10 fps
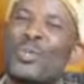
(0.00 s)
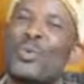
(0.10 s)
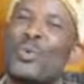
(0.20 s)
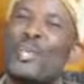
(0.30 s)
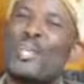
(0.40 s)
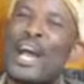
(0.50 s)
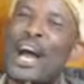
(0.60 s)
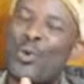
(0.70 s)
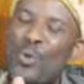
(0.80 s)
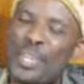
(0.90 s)
Where
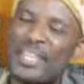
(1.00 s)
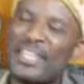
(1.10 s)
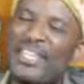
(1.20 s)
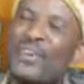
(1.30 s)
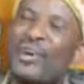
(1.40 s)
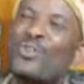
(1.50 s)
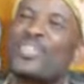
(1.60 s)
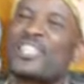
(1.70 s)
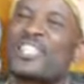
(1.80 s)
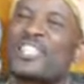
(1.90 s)
are we in our
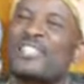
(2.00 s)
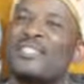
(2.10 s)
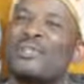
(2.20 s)
construction?